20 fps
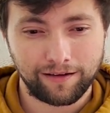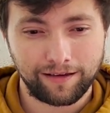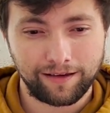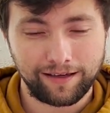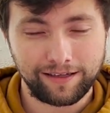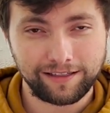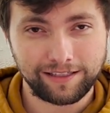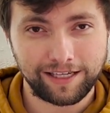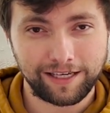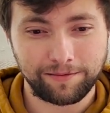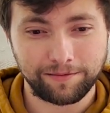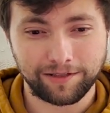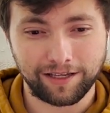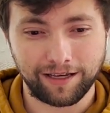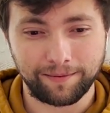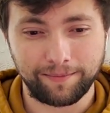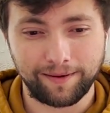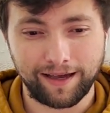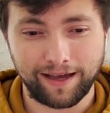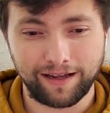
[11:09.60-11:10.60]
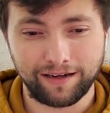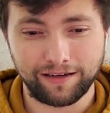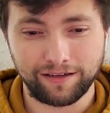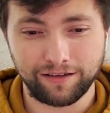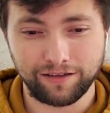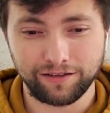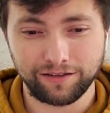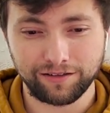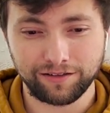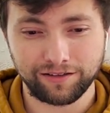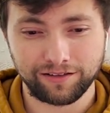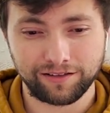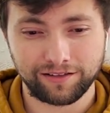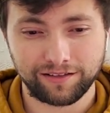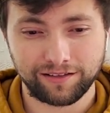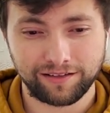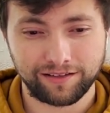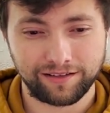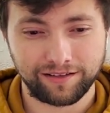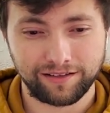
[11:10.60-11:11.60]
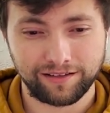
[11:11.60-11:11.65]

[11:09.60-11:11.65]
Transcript: He seems like bad news.